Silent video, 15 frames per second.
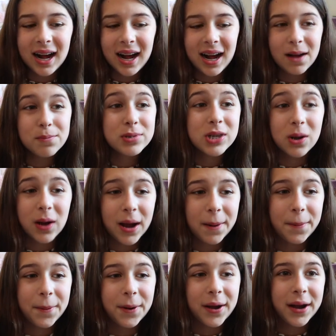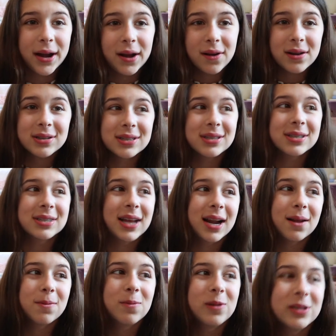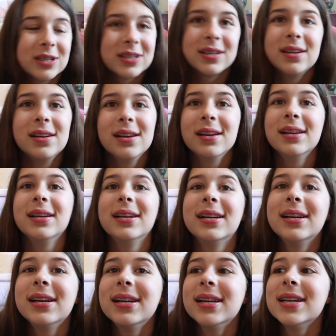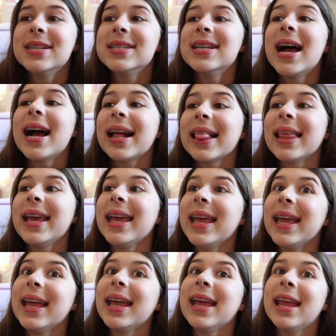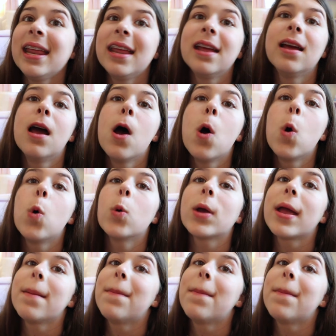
I'm so hyper right now because I just had a bunch of chocolate. Okay,